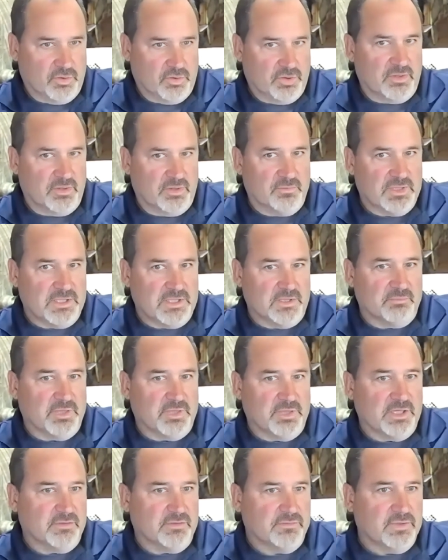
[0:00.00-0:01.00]
can really
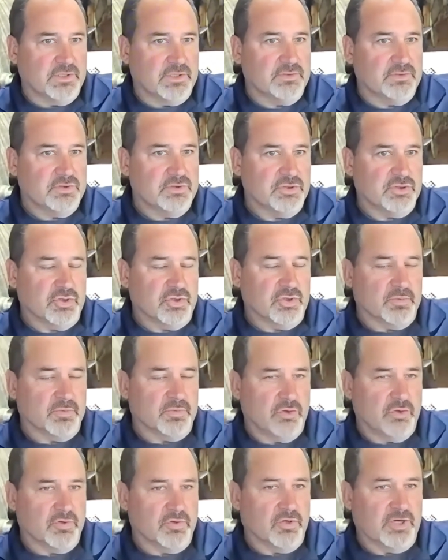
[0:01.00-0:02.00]
be a benefit to
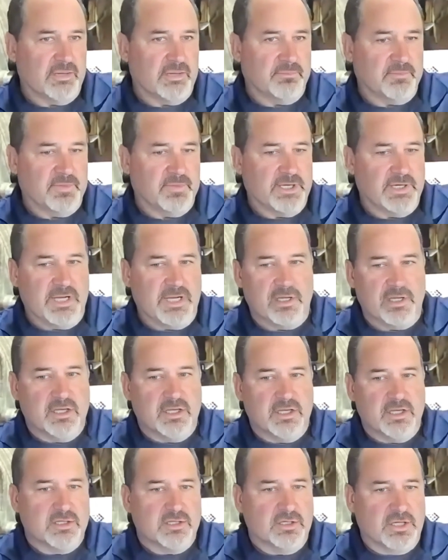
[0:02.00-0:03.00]
your program. And
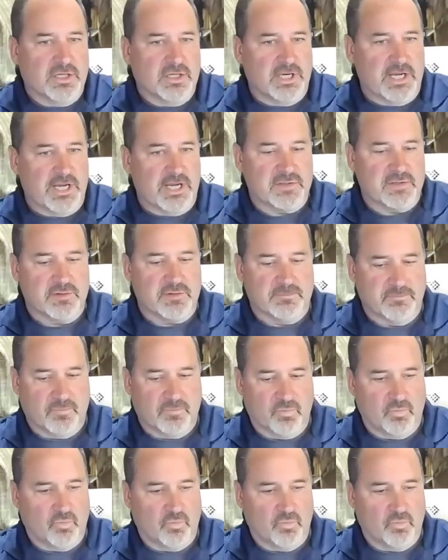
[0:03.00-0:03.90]
that